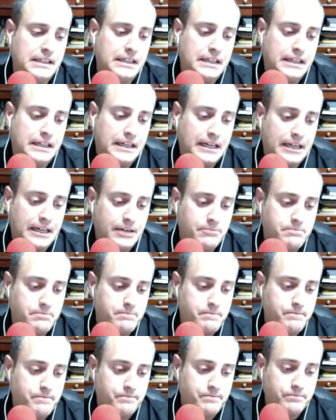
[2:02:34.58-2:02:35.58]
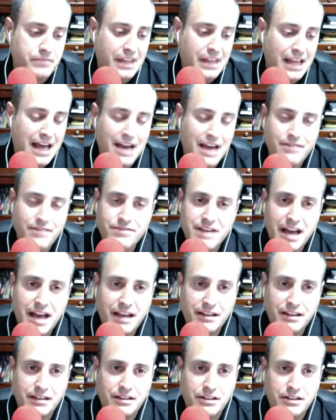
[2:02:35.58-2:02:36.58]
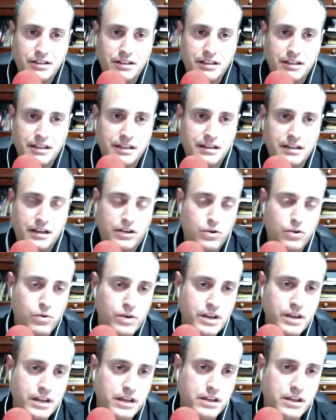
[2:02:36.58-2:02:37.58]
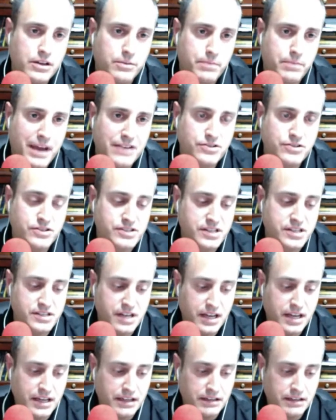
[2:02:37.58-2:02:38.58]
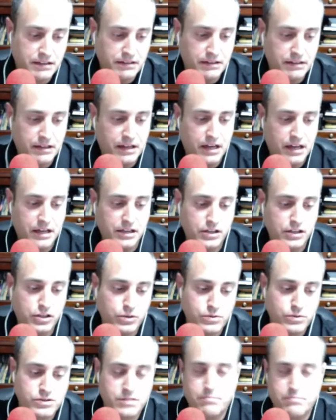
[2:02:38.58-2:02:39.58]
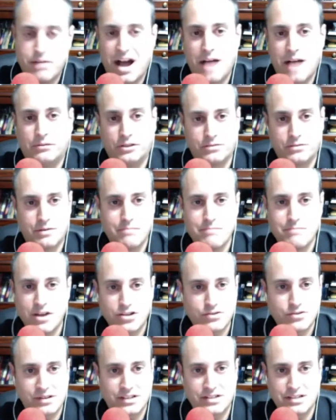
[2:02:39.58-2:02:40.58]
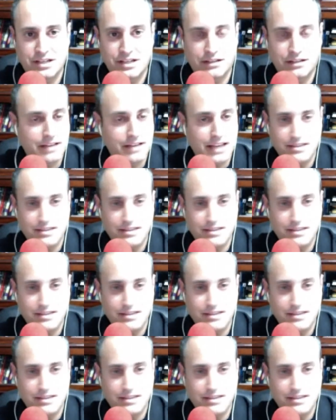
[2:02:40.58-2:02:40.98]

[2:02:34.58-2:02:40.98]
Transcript: Um, I've not, according, you know, Patrick says I I use the Bible as my measuring stick.